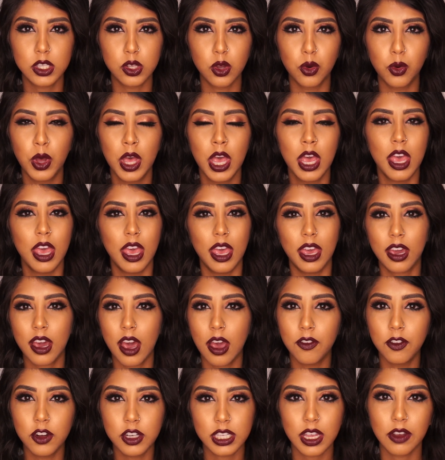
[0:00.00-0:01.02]
So it
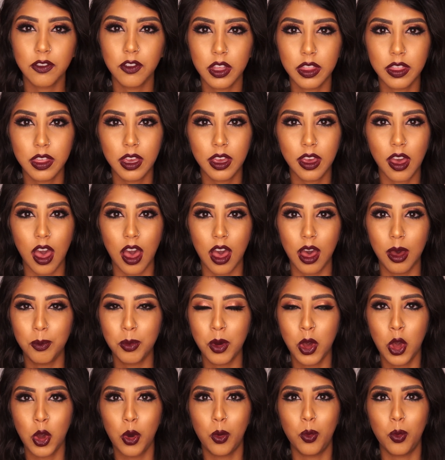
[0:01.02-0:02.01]
covers everything up